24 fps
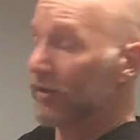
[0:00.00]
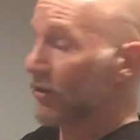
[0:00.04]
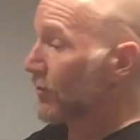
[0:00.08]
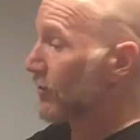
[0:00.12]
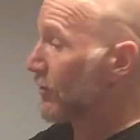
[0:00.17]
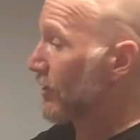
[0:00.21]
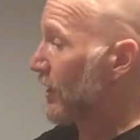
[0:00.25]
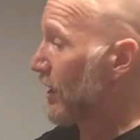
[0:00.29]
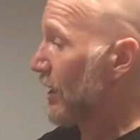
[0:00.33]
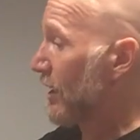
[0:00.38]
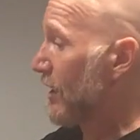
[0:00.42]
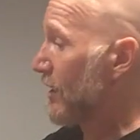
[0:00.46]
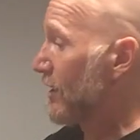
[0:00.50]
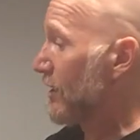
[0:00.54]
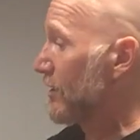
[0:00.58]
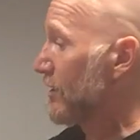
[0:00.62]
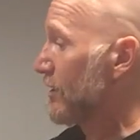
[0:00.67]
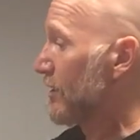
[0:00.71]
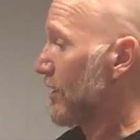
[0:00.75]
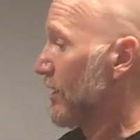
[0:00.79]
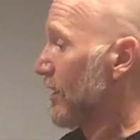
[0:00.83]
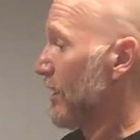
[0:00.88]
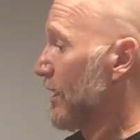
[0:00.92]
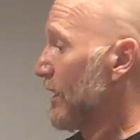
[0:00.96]
okay?
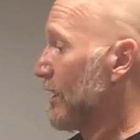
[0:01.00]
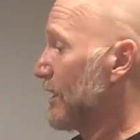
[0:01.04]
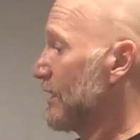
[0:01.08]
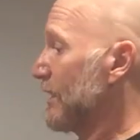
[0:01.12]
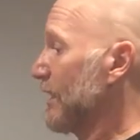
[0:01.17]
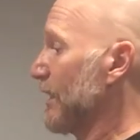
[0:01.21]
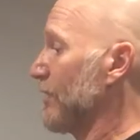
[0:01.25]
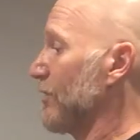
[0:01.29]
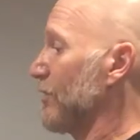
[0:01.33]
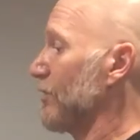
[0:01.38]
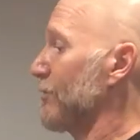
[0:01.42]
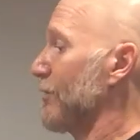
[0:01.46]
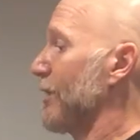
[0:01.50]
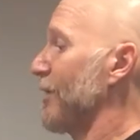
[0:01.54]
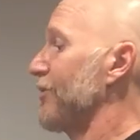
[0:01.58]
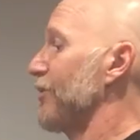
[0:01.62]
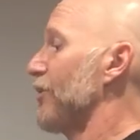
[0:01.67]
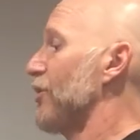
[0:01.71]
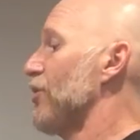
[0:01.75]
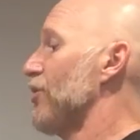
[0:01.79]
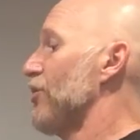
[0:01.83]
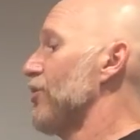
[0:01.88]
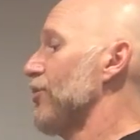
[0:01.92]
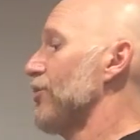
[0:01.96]
Get it
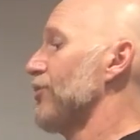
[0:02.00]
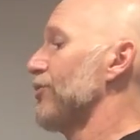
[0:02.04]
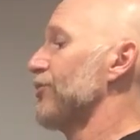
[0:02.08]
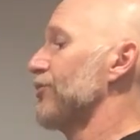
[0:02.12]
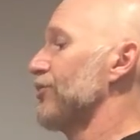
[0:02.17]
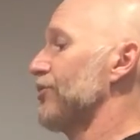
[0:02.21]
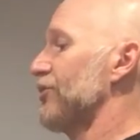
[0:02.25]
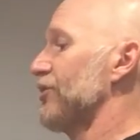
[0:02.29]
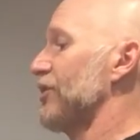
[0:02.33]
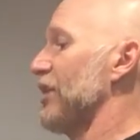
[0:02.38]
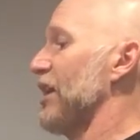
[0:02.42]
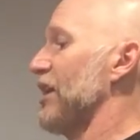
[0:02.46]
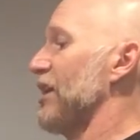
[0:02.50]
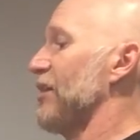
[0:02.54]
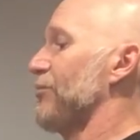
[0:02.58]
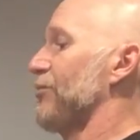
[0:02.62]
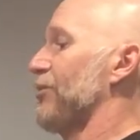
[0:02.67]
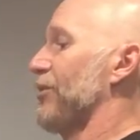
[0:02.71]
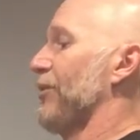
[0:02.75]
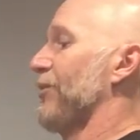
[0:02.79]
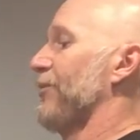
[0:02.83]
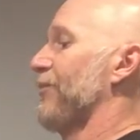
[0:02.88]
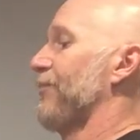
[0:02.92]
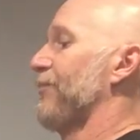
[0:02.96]
around the whole shape.